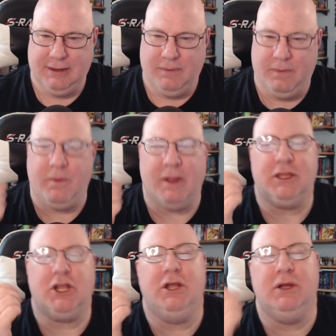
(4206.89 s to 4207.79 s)
We want the
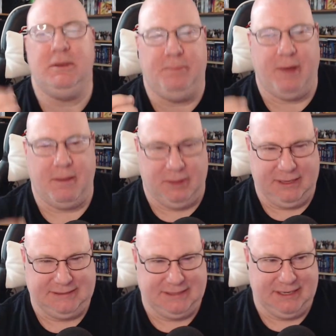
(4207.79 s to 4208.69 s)
good
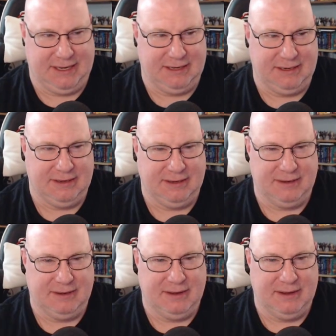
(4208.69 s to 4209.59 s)
publicity.
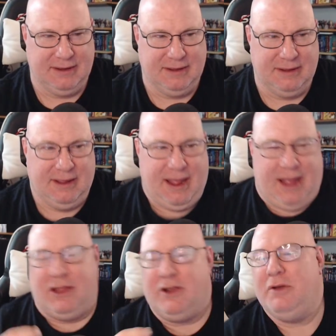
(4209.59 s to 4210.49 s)

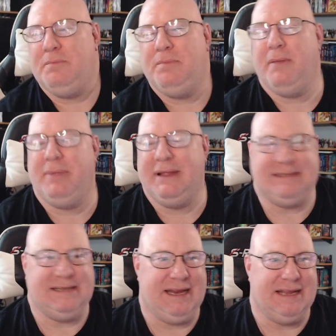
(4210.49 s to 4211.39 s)
And the good
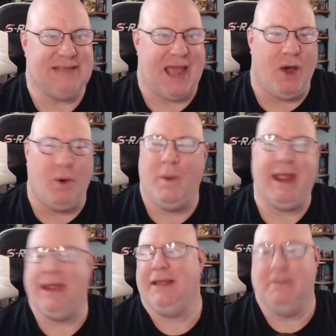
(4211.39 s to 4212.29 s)
publicity is
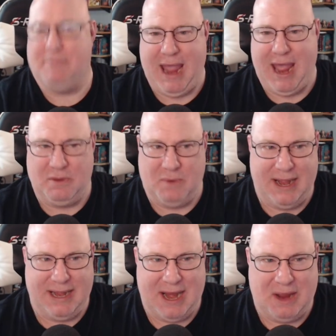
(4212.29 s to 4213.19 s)
outweighing the bad
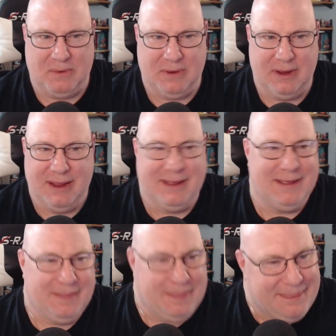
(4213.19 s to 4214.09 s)
right now.
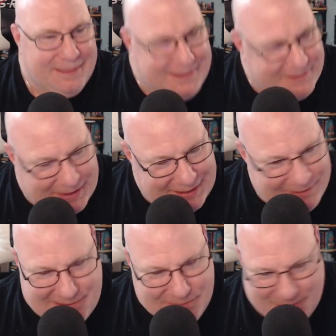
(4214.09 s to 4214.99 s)

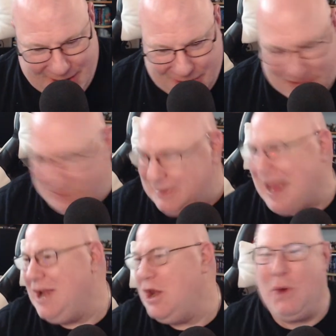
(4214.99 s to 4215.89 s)
Do I agree with
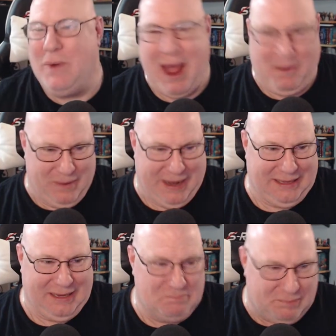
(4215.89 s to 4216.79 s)
that? No, not
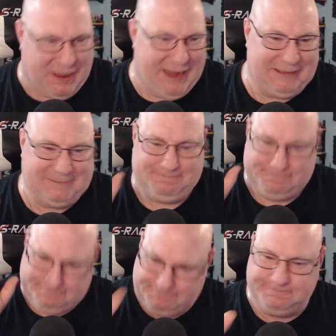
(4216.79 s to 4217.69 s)
really, but
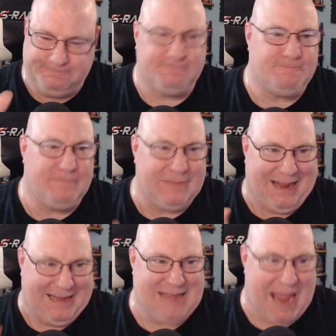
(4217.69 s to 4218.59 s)

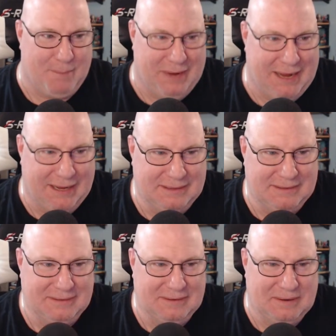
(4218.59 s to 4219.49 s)
it's happening.
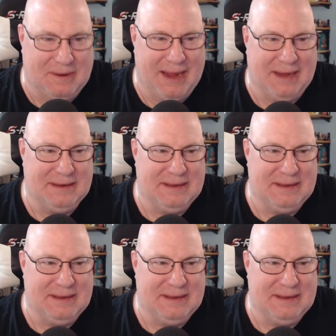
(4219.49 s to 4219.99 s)
Okay.